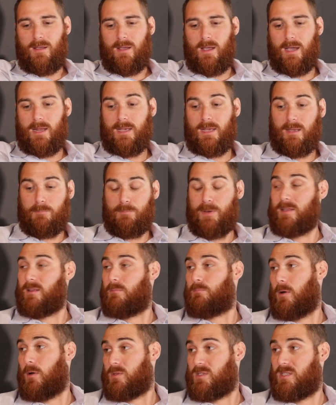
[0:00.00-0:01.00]
it can pick the
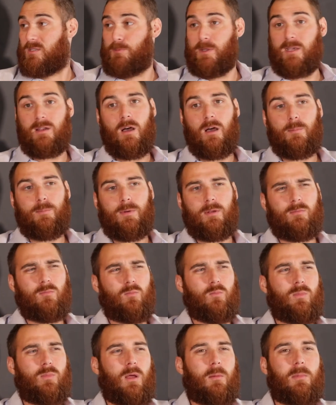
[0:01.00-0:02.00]
boat's speed up.
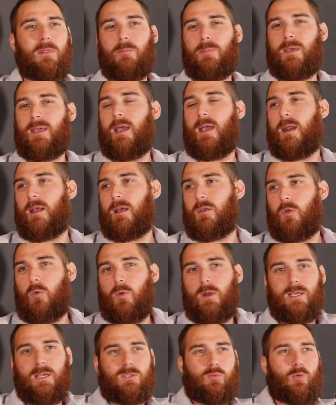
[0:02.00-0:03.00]
And I mean, the beginning of the
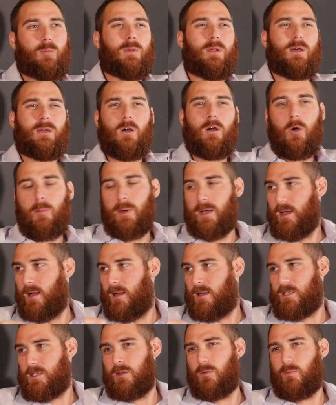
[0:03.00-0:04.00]
race, we'd be like, oh my
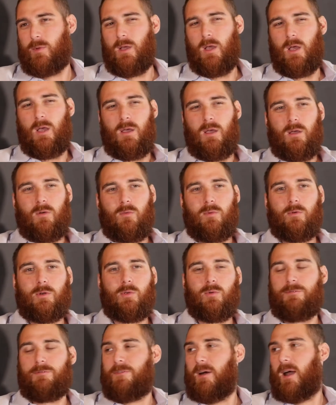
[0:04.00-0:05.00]
gosh, you know, we were
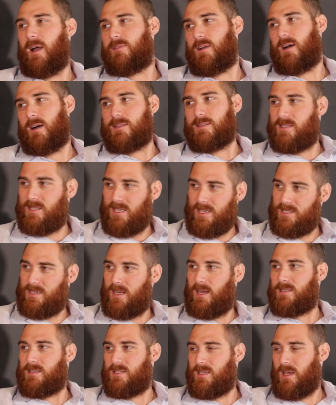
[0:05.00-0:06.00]
doing 5 knots, 6
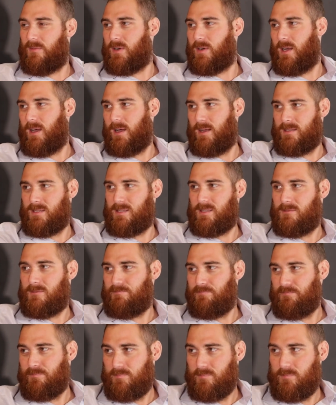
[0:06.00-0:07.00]
knots, 7 knots.
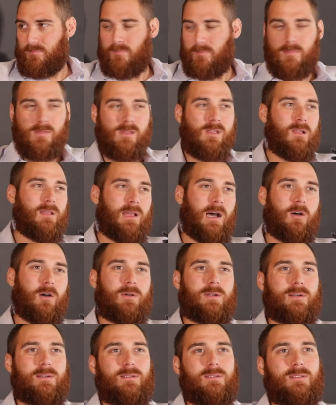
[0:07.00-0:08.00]
Now,
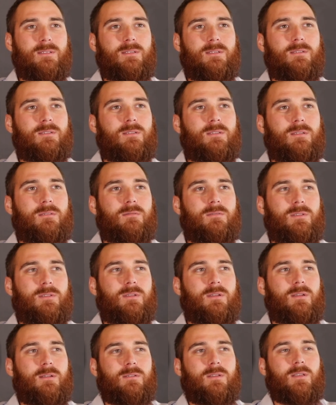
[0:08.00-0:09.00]
and
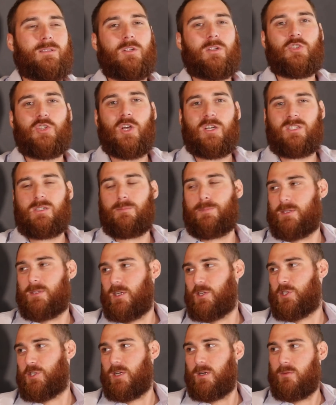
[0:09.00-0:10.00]
there's a
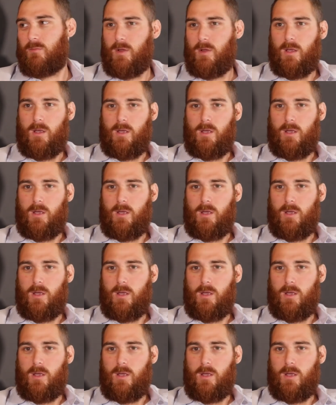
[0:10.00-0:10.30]
juxtaposition.